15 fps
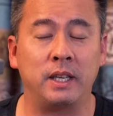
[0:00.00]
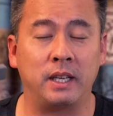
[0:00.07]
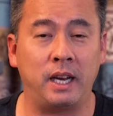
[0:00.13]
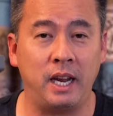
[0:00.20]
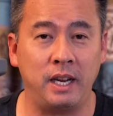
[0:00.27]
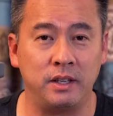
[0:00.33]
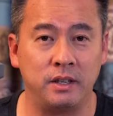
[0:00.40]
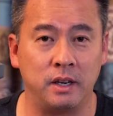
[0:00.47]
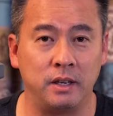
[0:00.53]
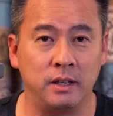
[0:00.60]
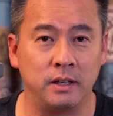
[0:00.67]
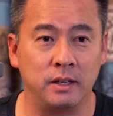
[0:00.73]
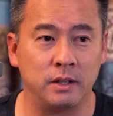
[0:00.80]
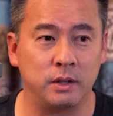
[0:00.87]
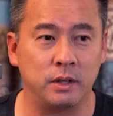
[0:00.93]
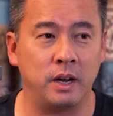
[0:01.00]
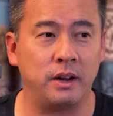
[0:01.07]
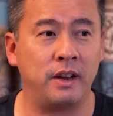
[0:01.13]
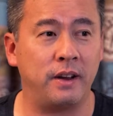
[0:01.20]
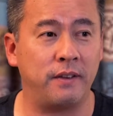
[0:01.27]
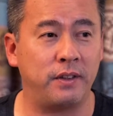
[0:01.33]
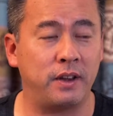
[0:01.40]
the case on. So now
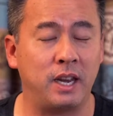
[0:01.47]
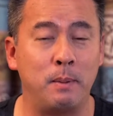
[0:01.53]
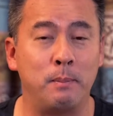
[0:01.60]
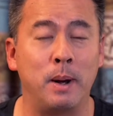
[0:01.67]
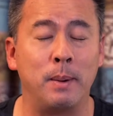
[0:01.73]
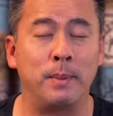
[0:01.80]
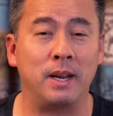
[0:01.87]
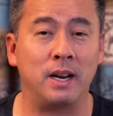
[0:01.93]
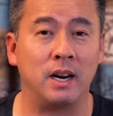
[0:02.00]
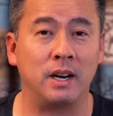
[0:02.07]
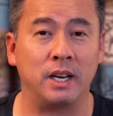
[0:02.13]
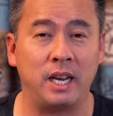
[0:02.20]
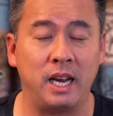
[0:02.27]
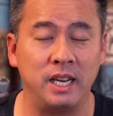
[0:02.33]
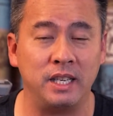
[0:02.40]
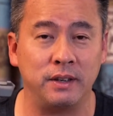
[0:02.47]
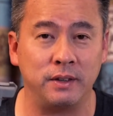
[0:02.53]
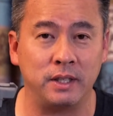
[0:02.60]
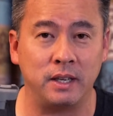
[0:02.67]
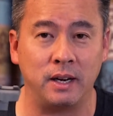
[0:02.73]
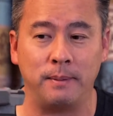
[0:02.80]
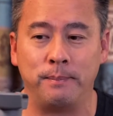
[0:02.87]
you have to keep popping it out of your case
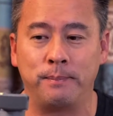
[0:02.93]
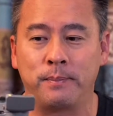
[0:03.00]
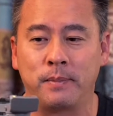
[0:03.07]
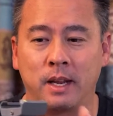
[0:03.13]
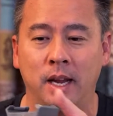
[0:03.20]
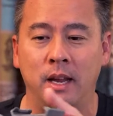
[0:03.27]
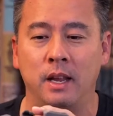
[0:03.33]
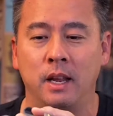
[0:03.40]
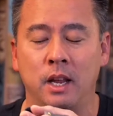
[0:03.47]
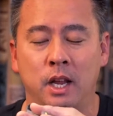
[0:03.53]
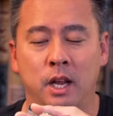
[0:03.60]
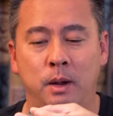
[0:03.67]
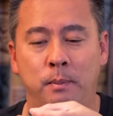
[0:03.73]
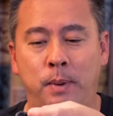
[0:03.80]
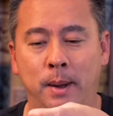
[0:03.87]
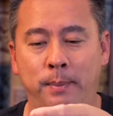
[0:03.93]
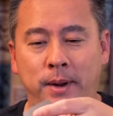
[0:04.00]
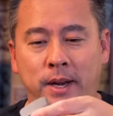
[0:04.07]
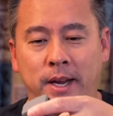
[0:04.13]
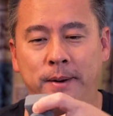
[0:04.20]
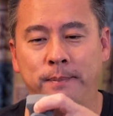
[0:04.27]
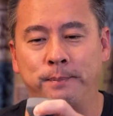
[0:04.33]
every time. Okay, you pop
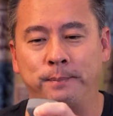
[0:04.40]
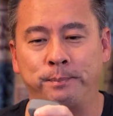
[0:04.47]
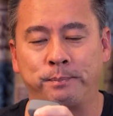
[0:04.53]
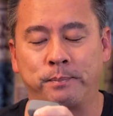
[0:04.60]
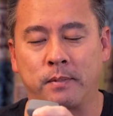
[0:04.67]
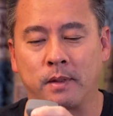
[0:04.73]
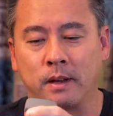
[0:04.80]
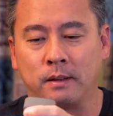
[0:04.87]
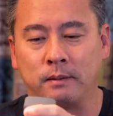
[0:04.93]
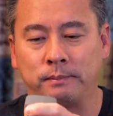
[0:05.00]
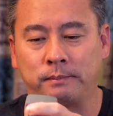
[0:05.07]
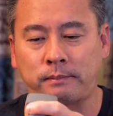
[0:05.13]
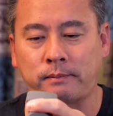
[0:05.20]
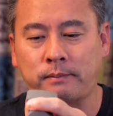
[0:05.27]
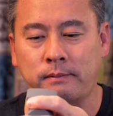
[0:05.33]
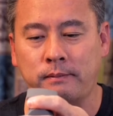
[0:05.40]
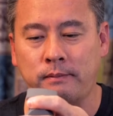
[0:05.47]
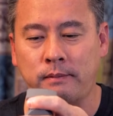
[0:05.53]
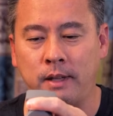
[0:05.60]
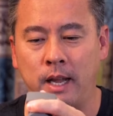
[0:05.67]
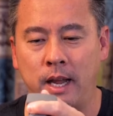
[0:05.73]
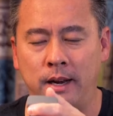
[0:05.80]
it in,
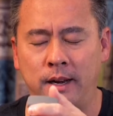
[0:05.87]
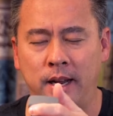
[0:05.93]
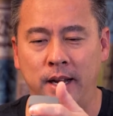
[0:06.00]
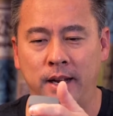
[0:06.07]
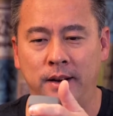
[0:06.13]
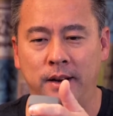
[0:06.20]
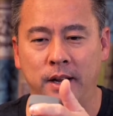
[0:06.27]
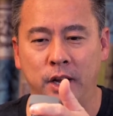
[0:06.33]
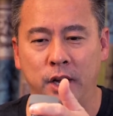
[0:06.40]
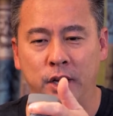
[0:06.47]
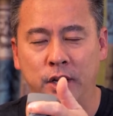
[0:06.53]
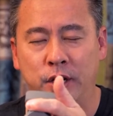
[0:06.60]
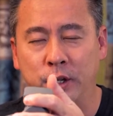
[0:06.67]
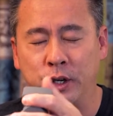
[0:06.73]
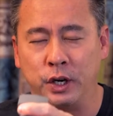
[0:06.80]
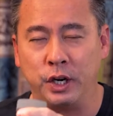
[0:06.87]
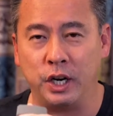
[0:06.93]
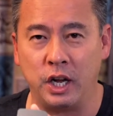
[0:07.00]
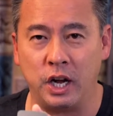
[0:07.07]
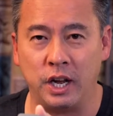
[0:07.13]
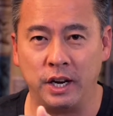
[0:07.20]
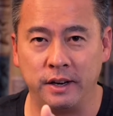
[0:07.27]
and then you turn it
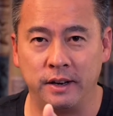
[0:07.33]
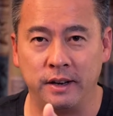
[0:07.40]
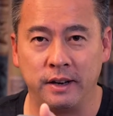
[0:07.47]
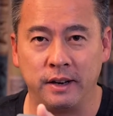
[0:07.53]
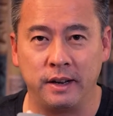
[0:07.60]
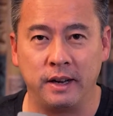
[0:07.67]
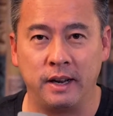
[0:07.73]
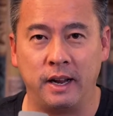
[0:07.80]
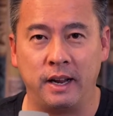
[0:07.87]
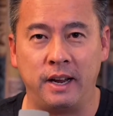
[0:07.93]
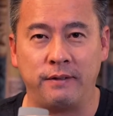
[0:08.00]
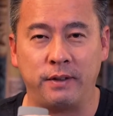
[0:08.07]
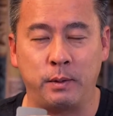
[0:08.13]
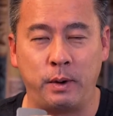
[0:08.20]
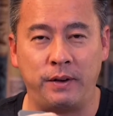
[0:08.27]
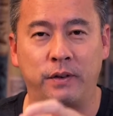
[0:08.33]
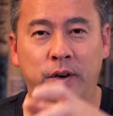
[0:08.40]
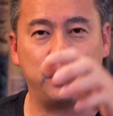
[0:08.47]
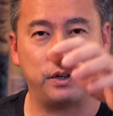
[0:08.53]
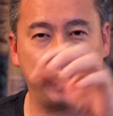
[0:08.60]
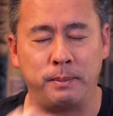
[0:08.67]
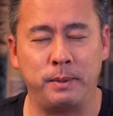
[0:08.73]
on, and you have to wait for
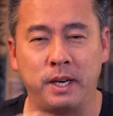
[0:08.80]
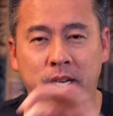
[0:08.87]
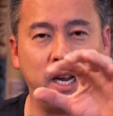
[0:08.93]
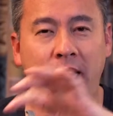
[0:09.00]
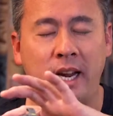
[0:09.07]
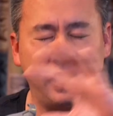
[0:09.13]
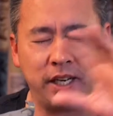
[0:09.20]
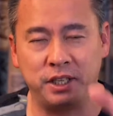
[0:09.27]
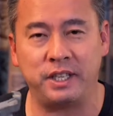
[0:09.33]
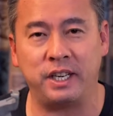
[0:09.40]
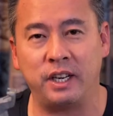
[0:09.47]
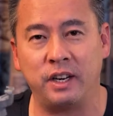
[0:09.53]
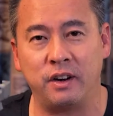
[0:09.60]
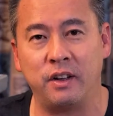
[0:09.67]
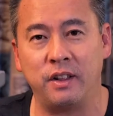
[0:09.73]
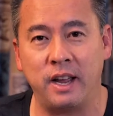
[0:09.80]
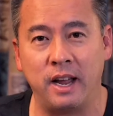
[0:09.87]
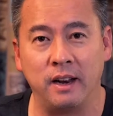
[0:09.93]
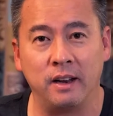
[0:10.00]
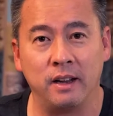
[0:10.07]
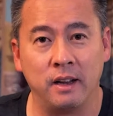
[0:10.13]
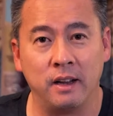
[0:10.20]
it to communicate and sync and all that.